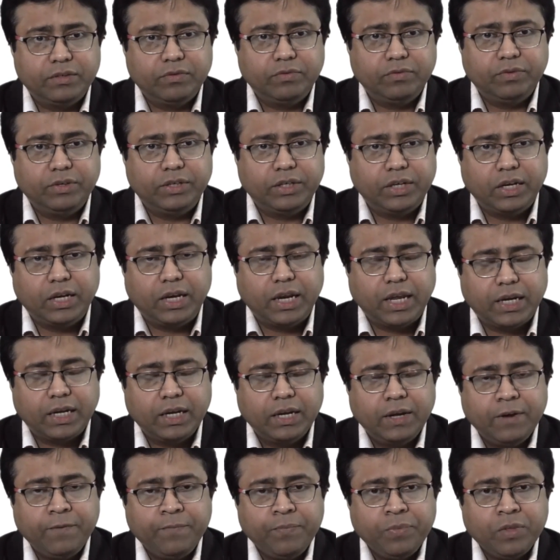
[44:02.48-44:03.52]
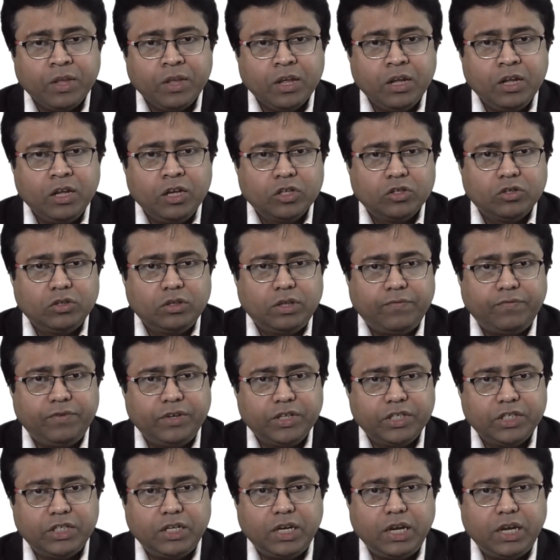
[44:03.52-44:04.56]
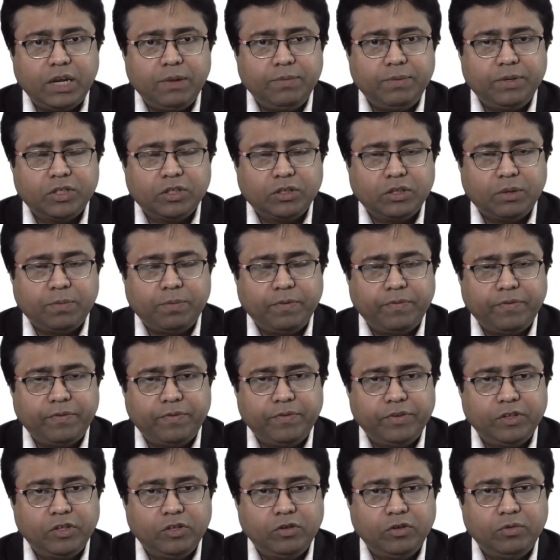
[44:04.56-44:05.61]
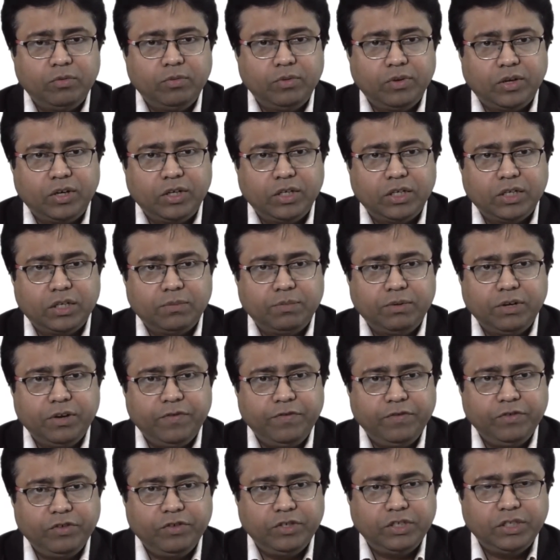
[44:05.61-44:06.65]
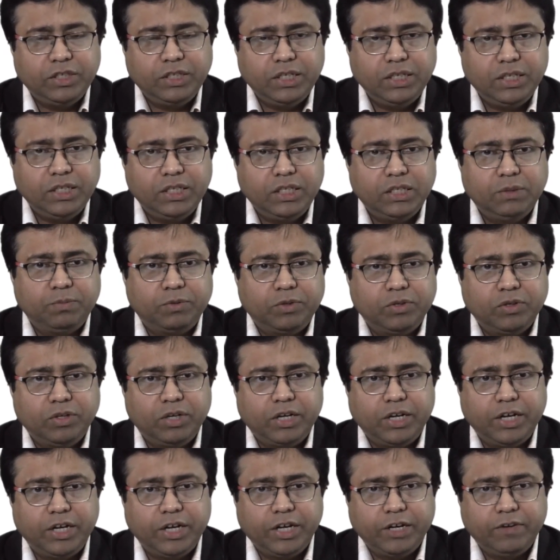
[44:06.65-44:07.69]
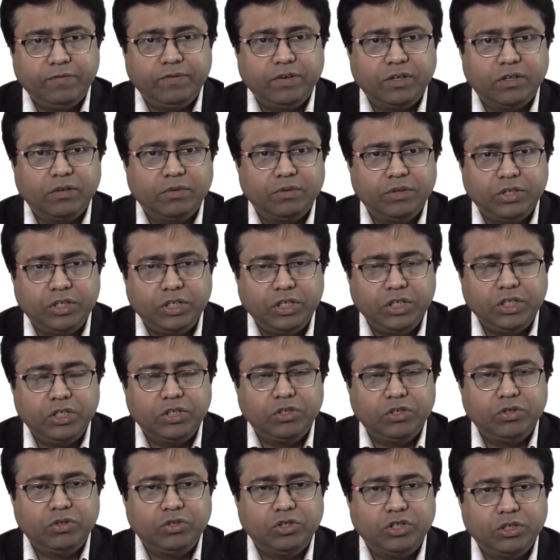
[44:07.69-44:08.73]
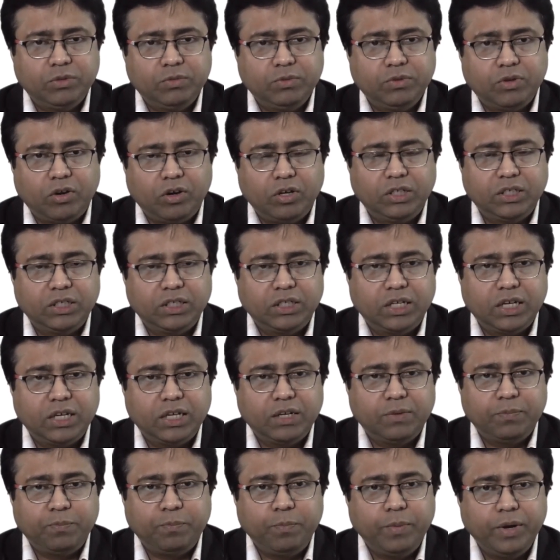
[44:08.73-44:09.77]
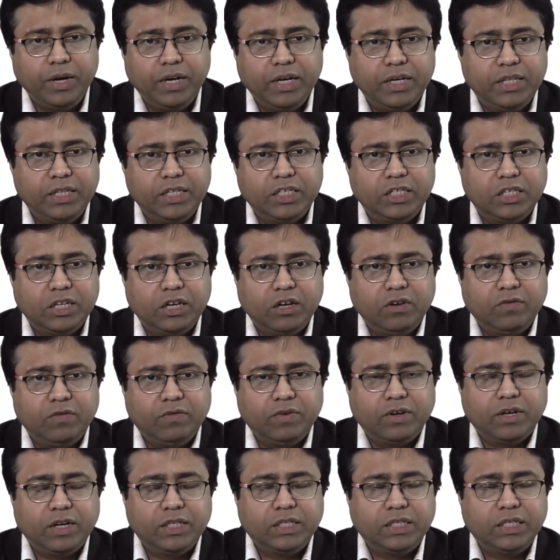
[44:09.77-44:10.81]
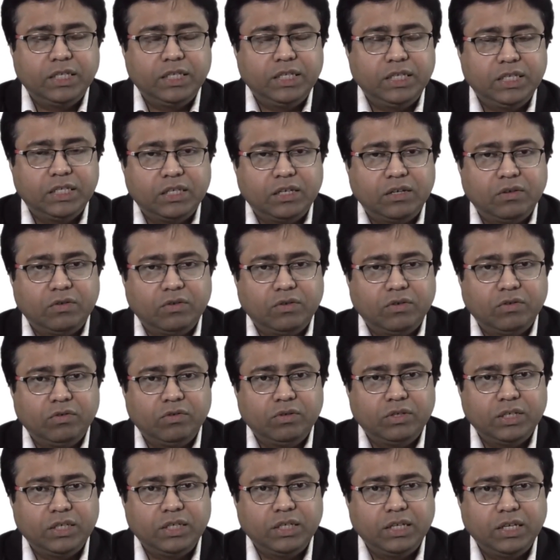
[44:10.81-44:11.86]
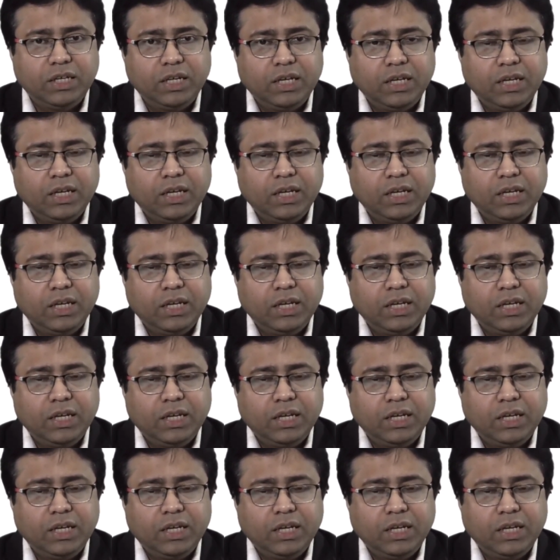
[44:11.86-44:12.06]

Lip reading: we tell that. So the first neighbors of the P53 will be altered. But if you see this particular network of the genes which has been altered and build this network and see this network, you will see